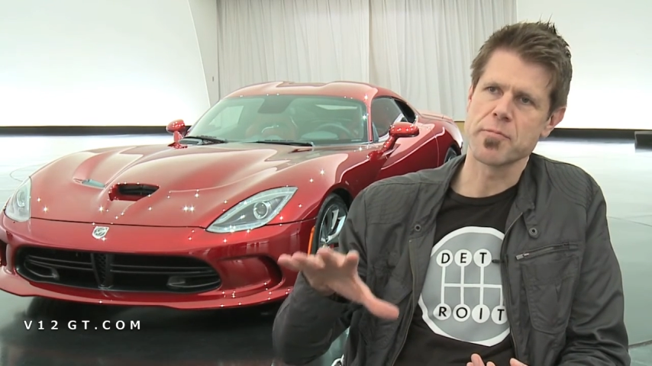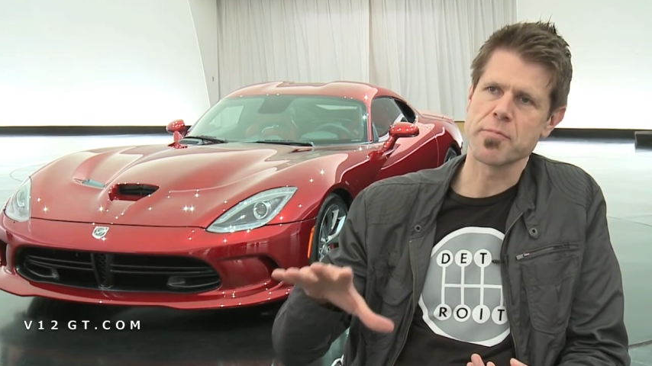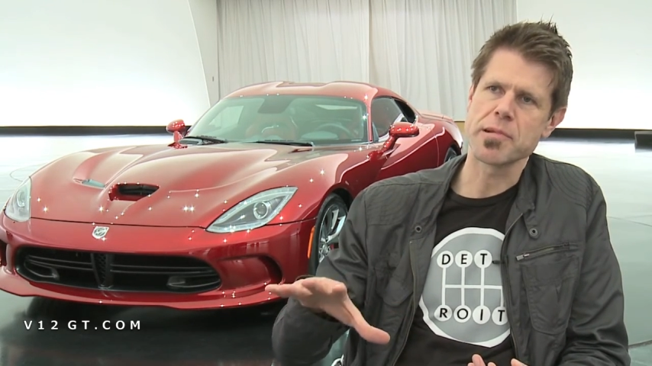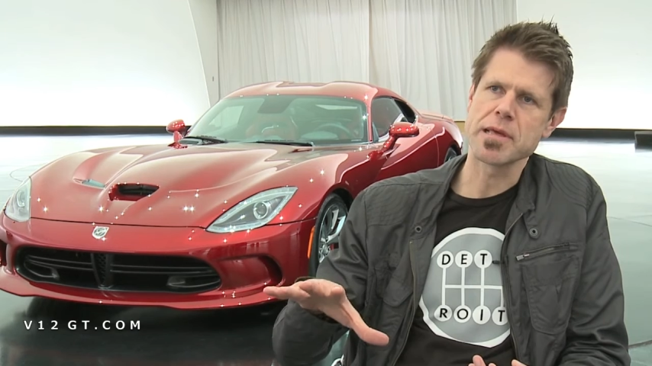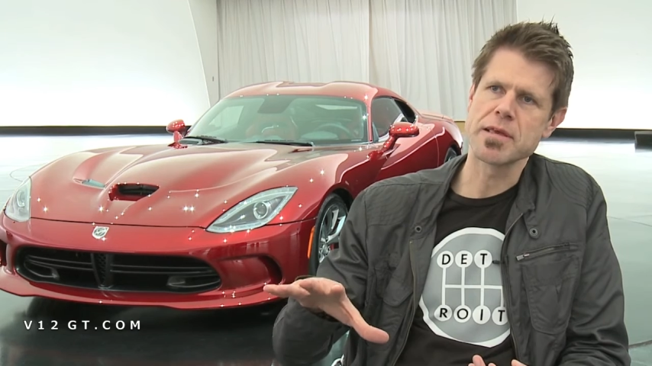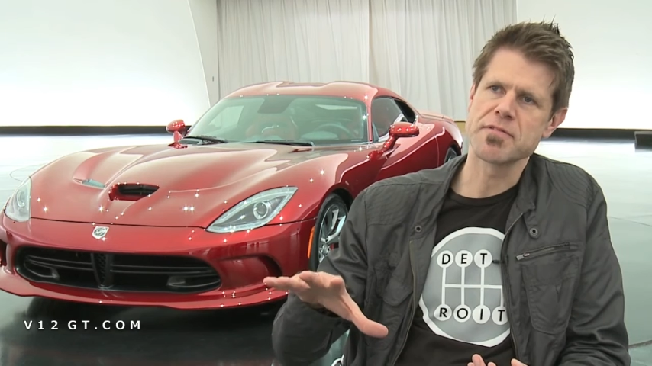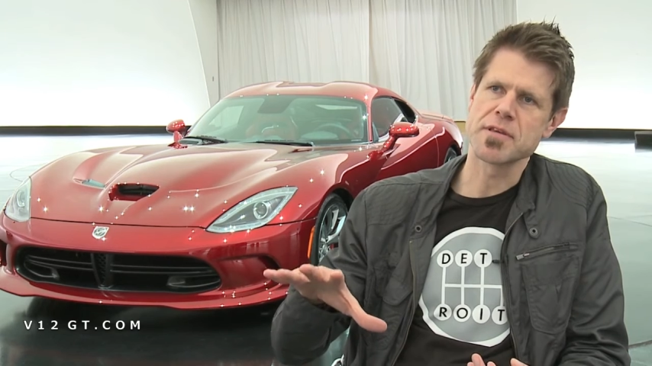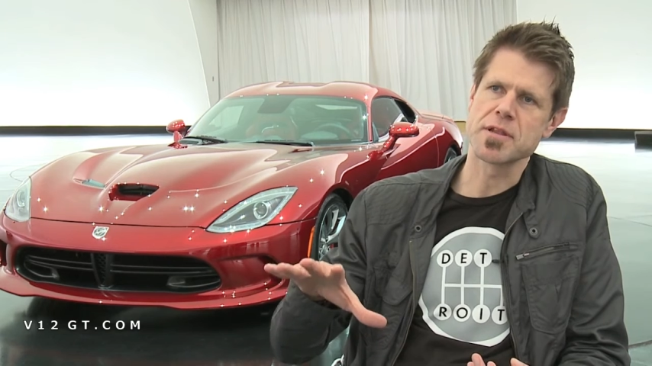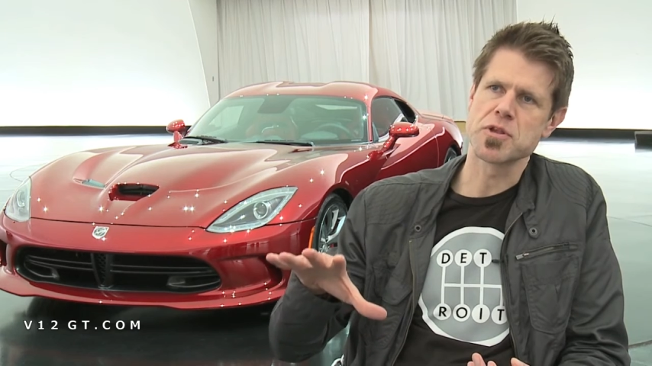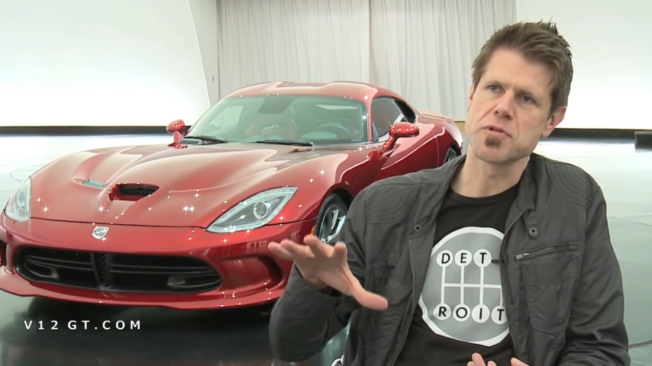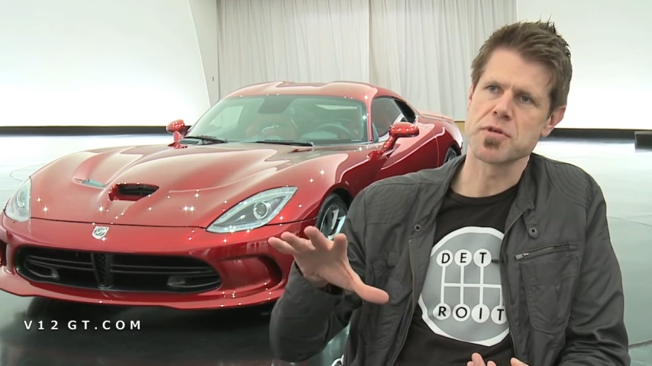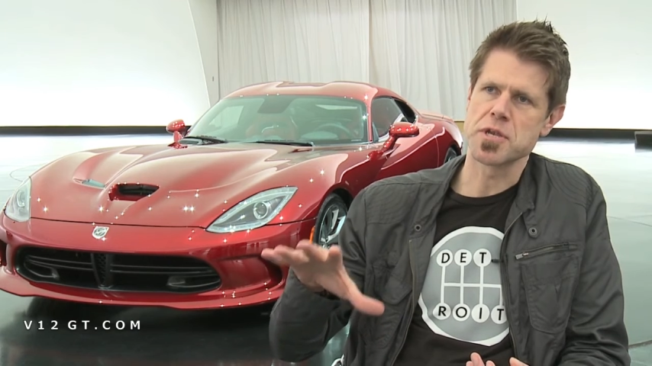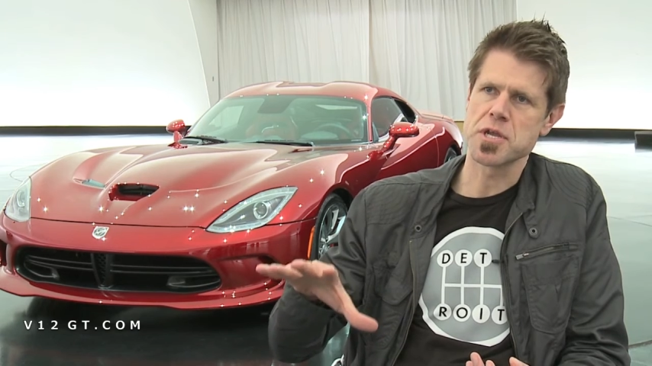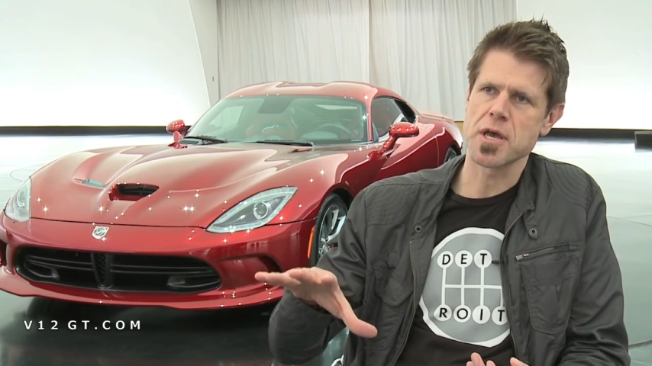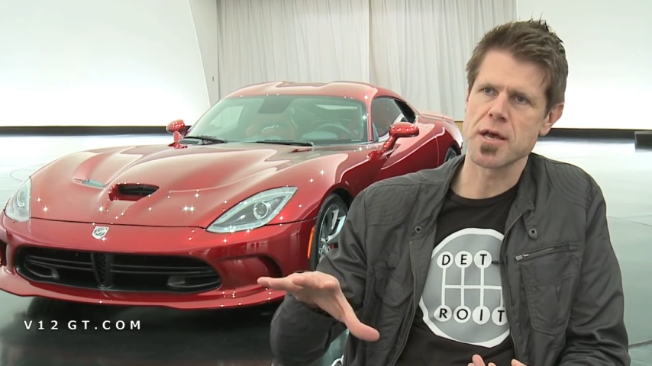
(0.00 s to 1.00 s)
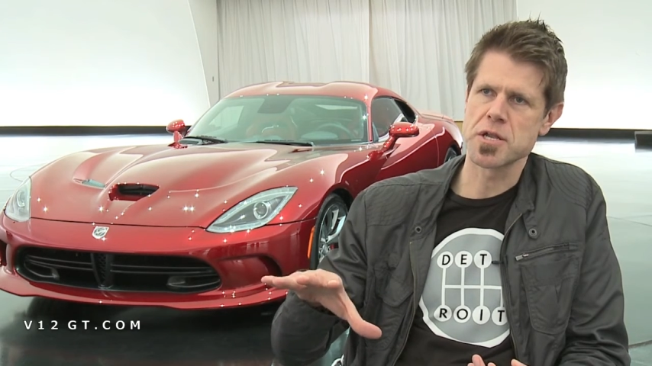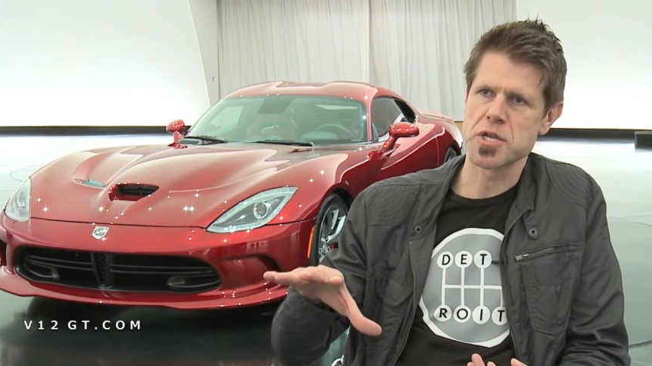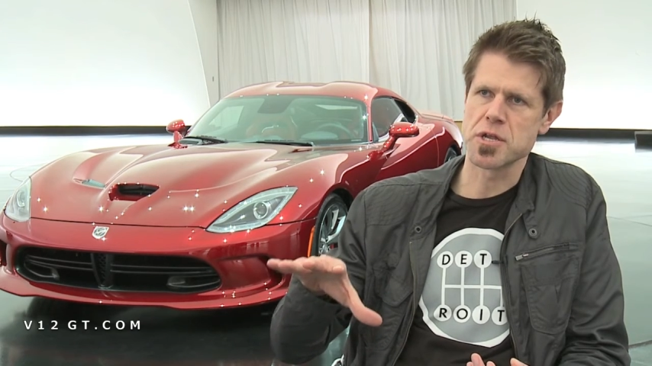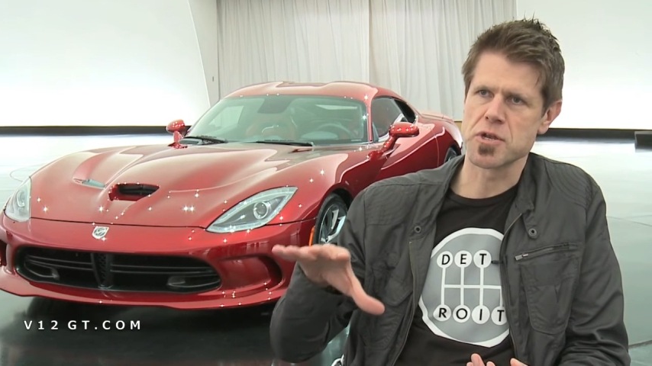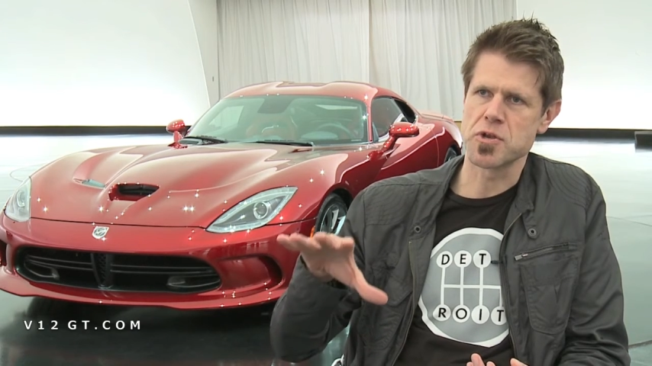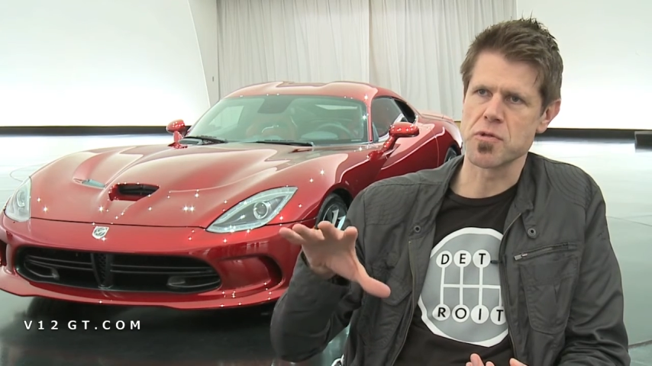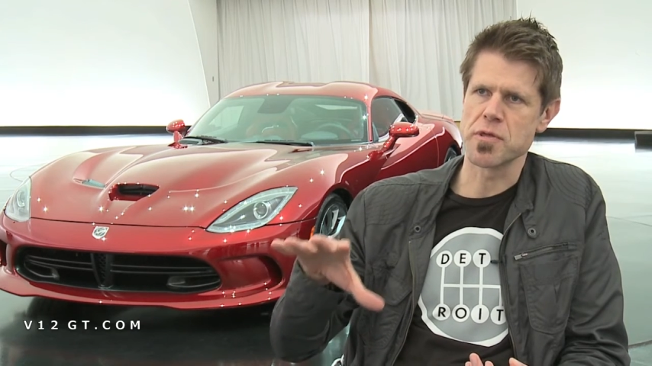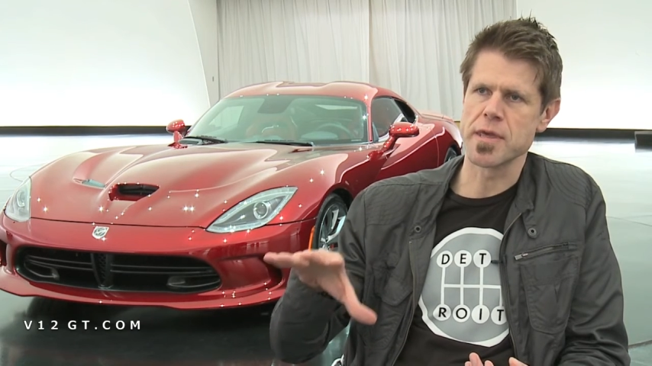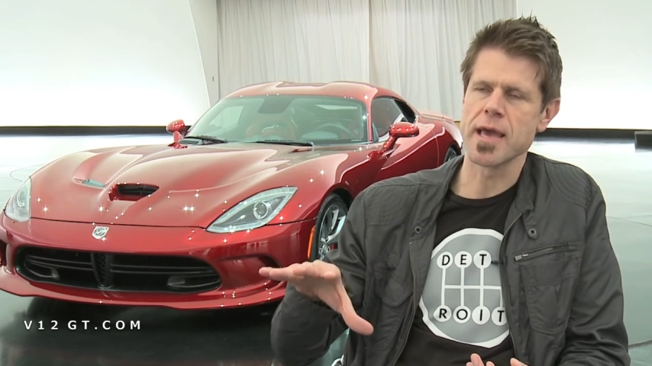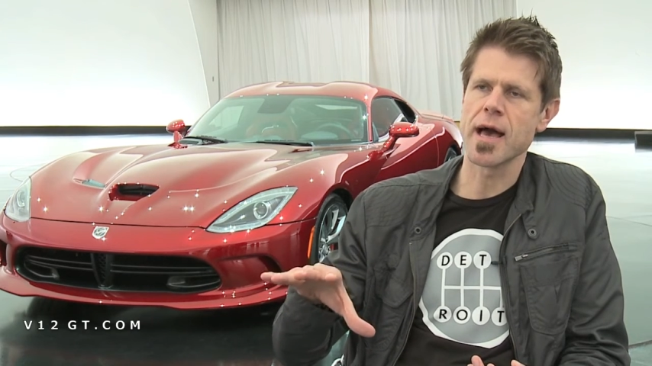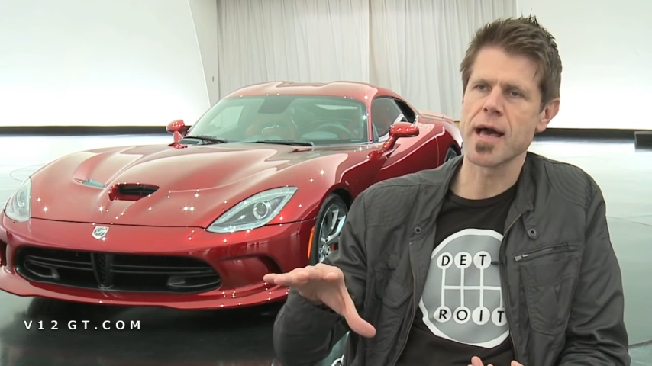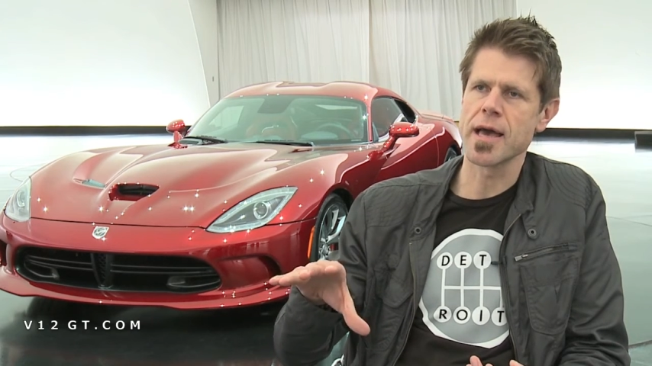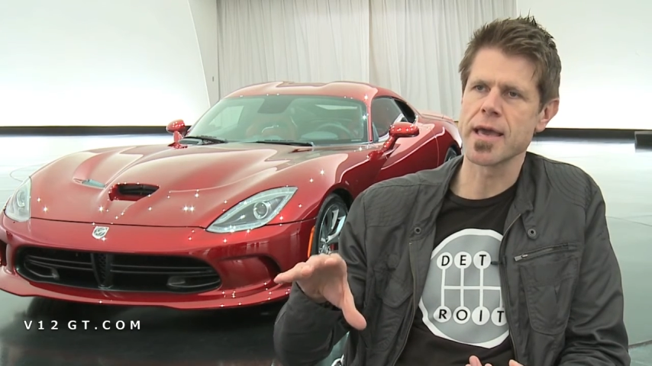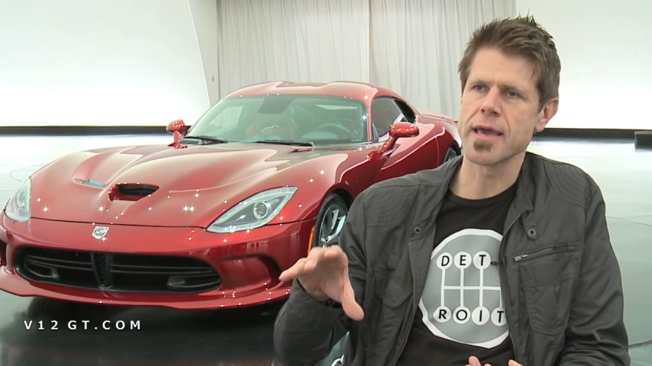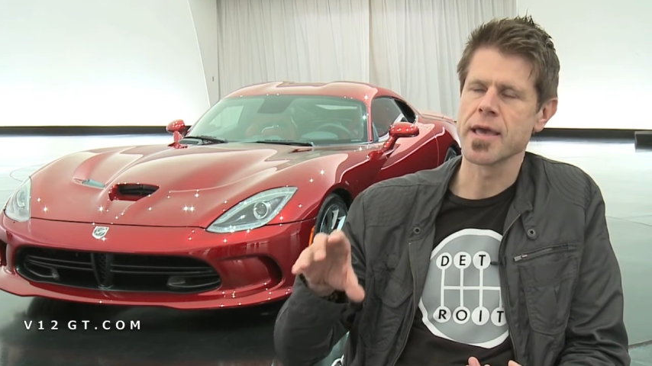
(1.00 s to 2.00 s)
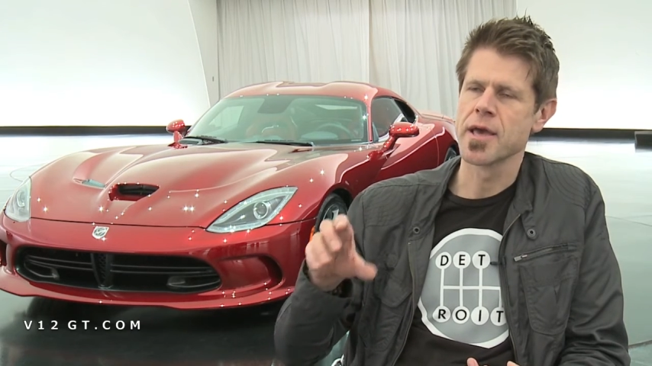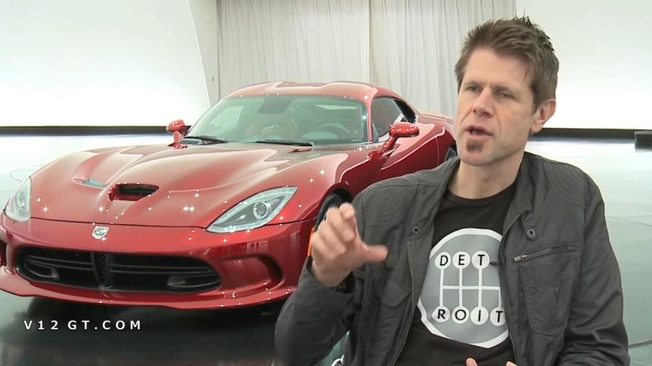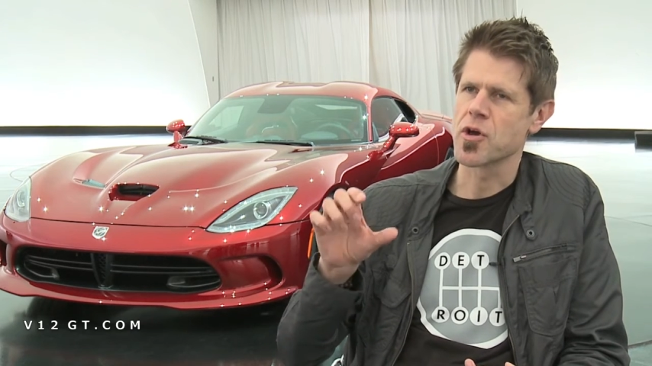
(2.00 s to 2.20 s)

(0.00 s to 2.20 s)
pleasing to the touch and to the eye,